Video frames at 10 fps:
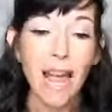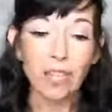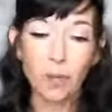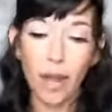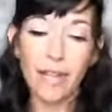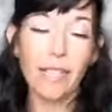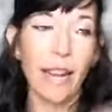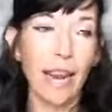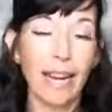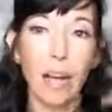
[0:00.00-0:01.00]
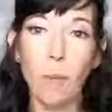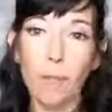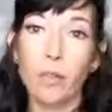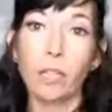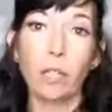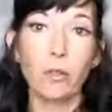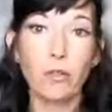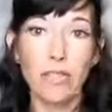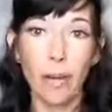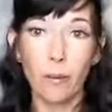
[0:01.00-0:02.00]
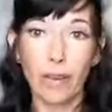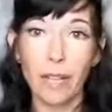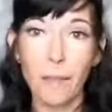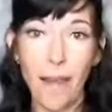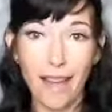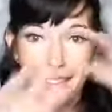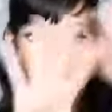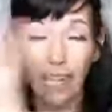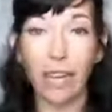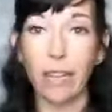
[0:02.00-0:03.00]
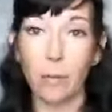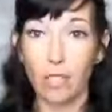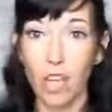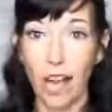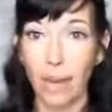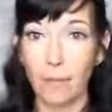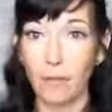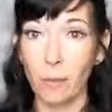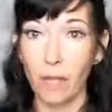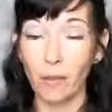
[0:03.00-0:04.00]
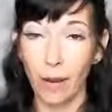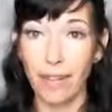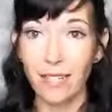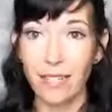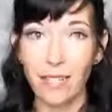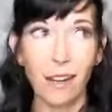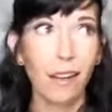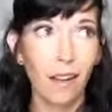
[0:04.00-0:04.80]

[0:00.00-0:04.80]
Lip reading: and you had to hang up the clothes that were in the basket, and they were timed. Everybody raced.